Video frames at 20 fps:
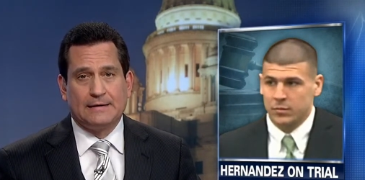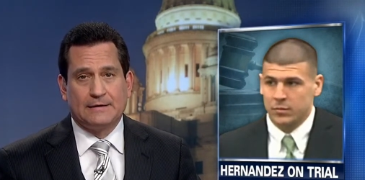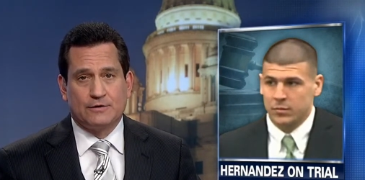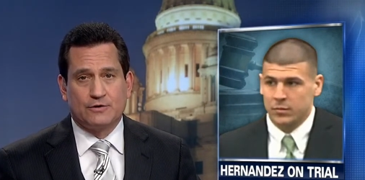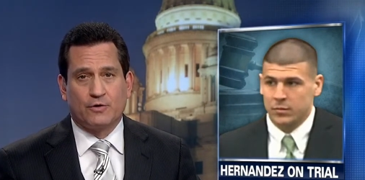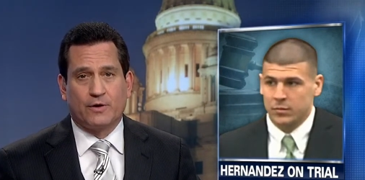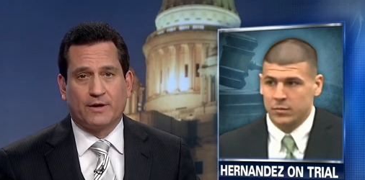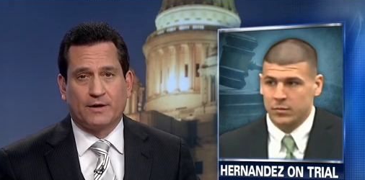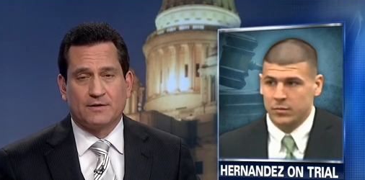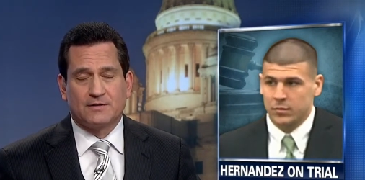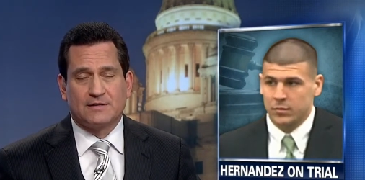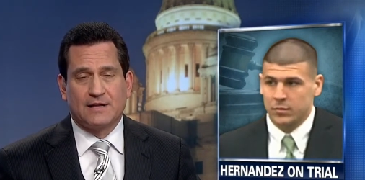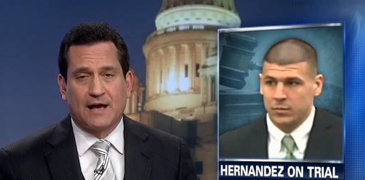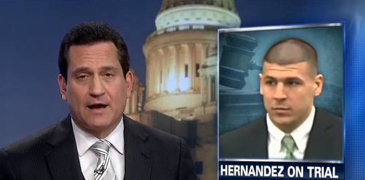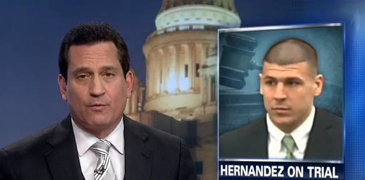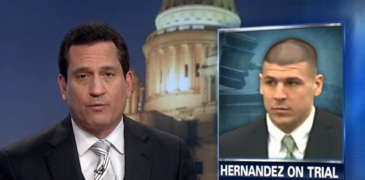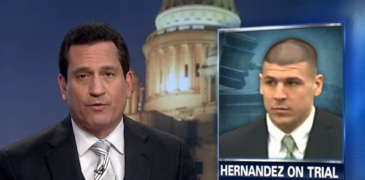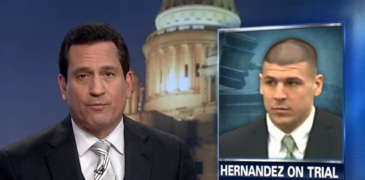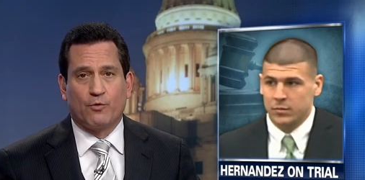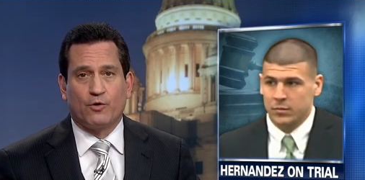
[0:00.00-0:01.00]
Speaker 1: Joining us
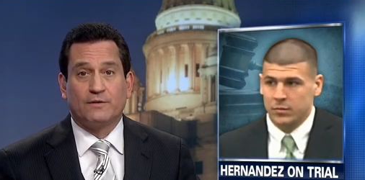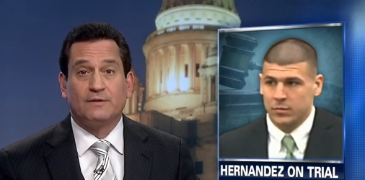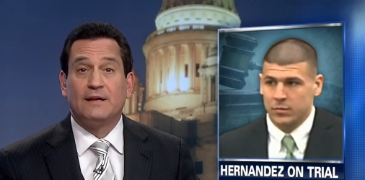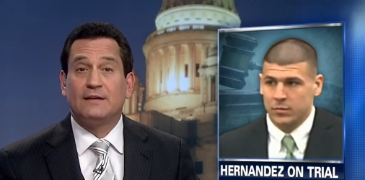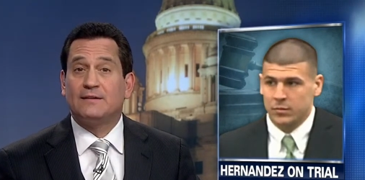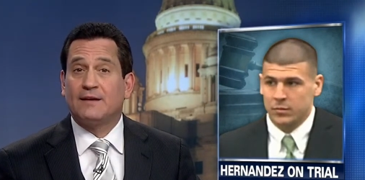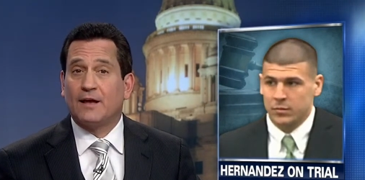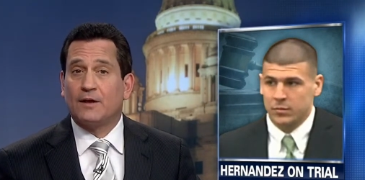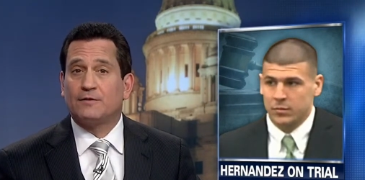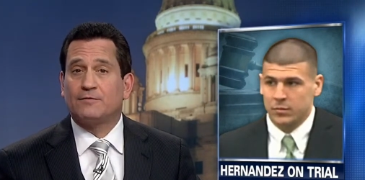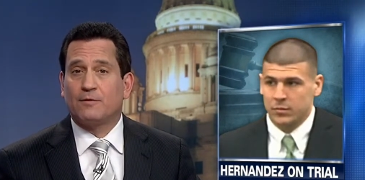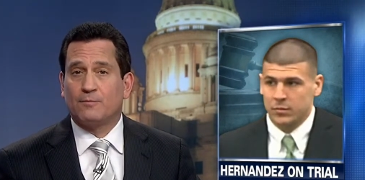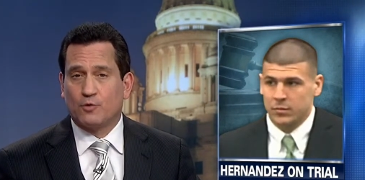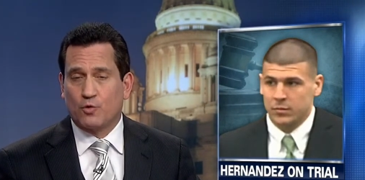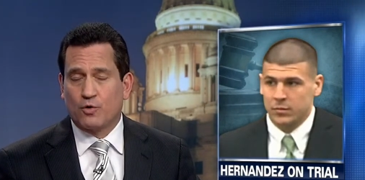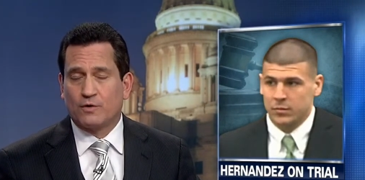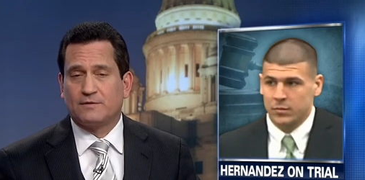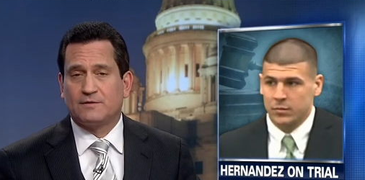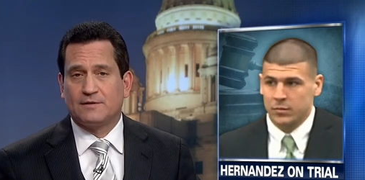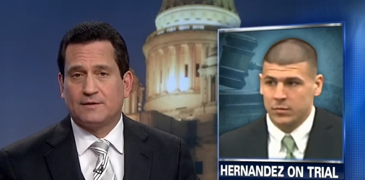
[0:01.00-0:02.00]
now with more details from
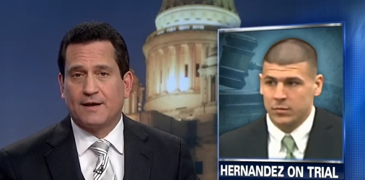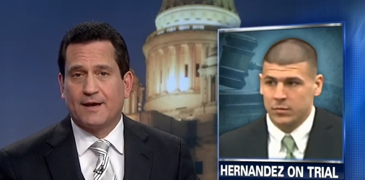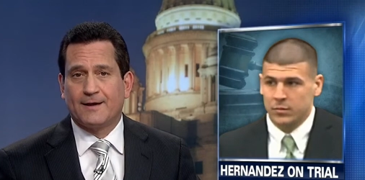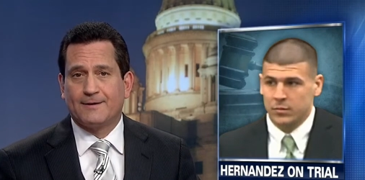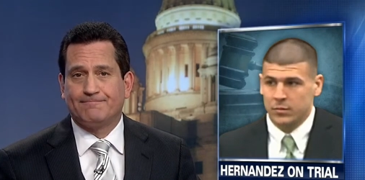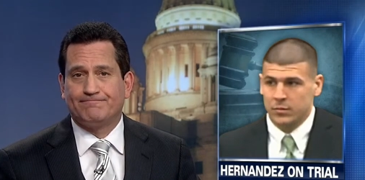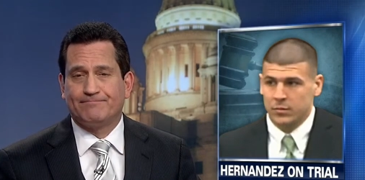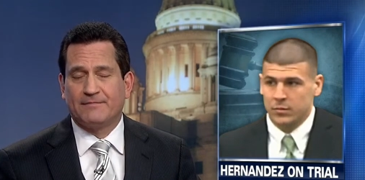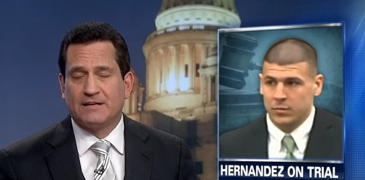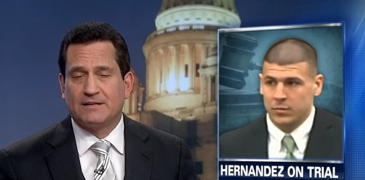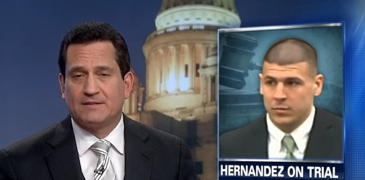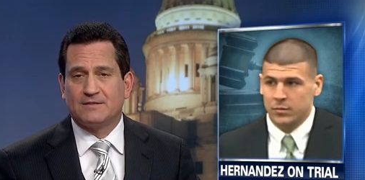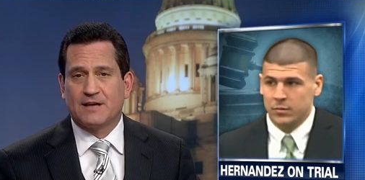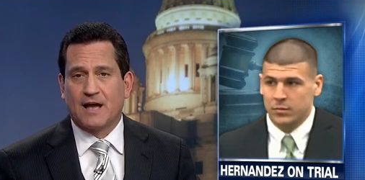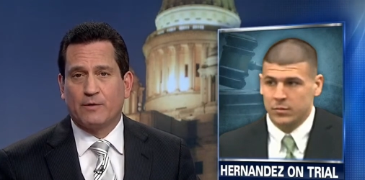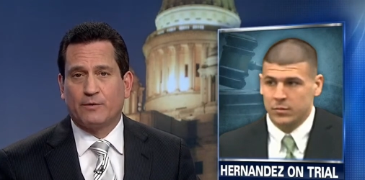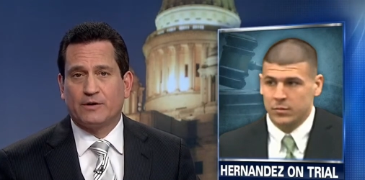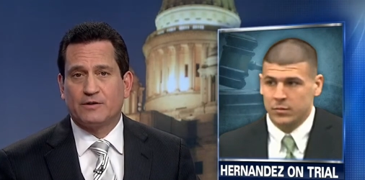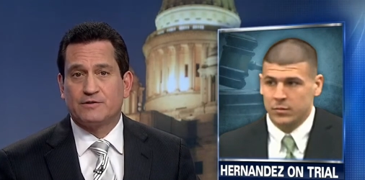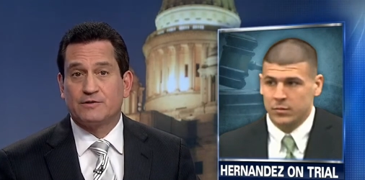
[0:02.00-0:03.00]
court today is
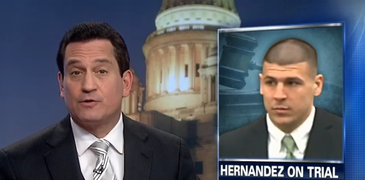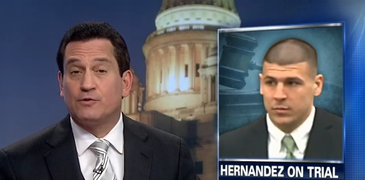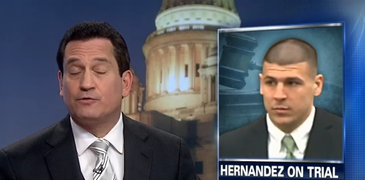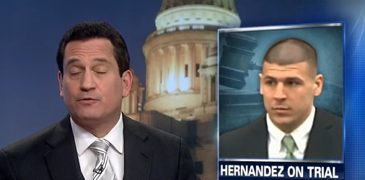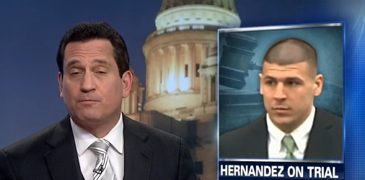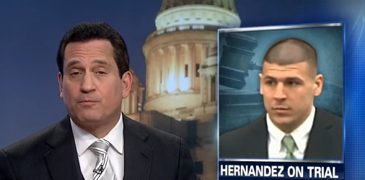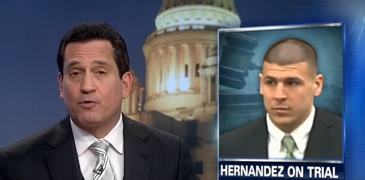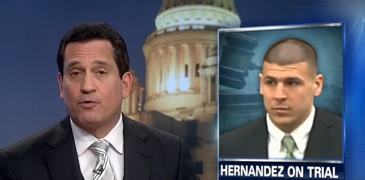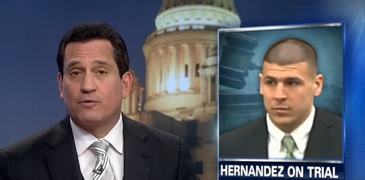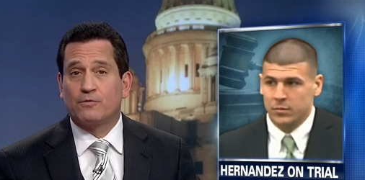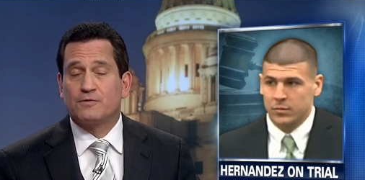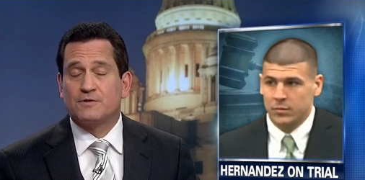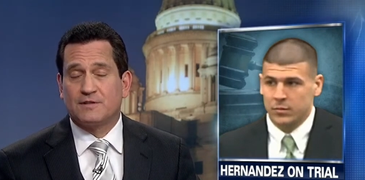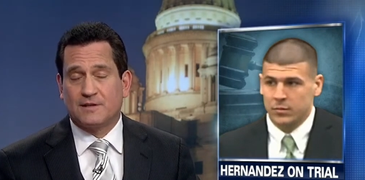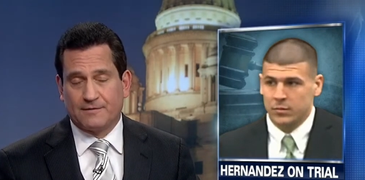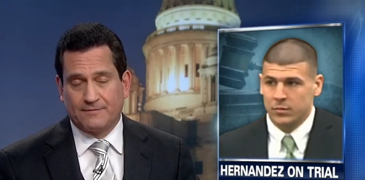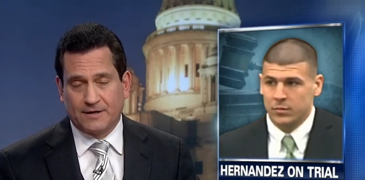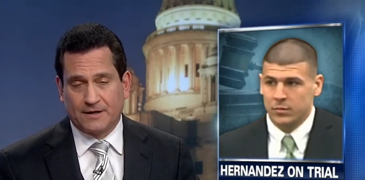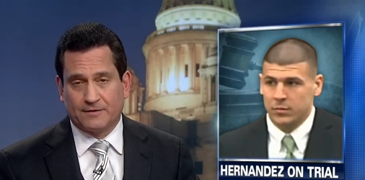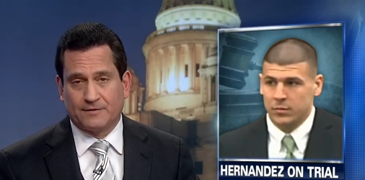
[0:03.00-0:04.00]
Eyewitness News reporter
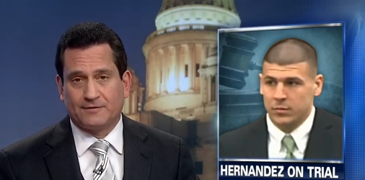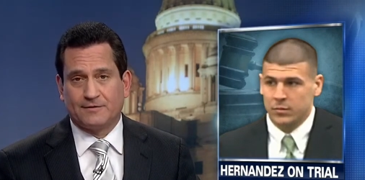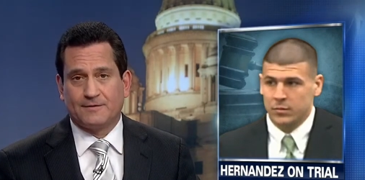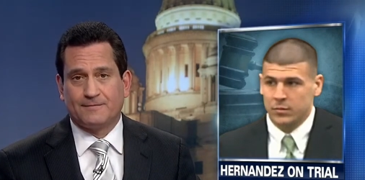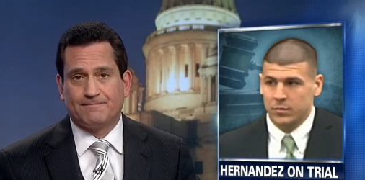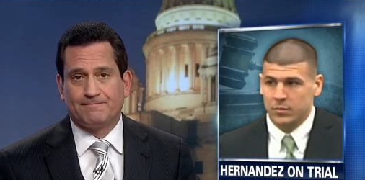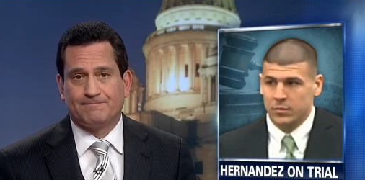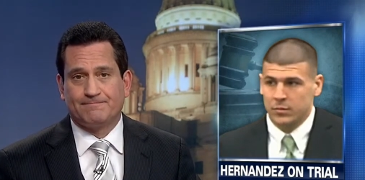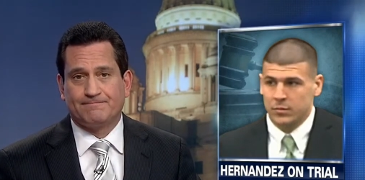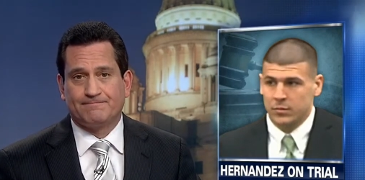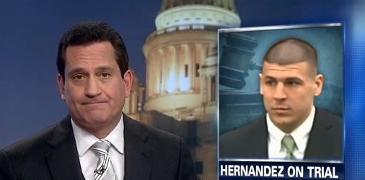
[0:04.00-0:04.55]
Steve Nielsen.